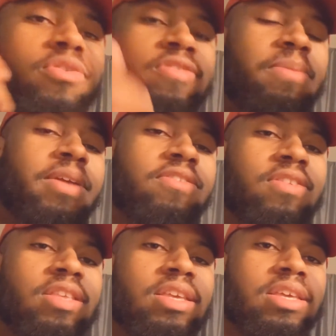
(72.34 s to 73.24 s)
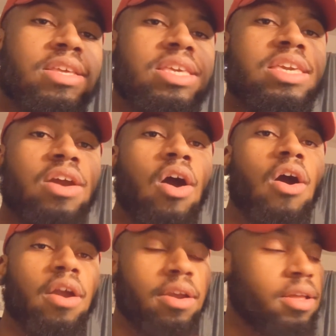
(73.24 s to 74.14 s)
them into the
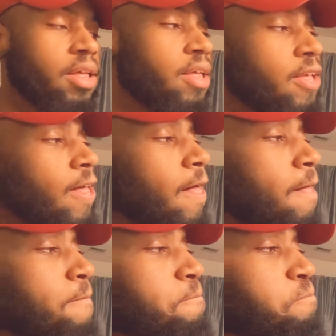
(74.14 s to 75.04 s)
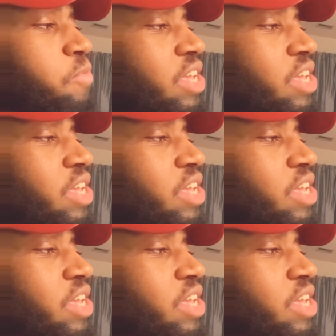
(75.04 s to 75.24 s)
ER. The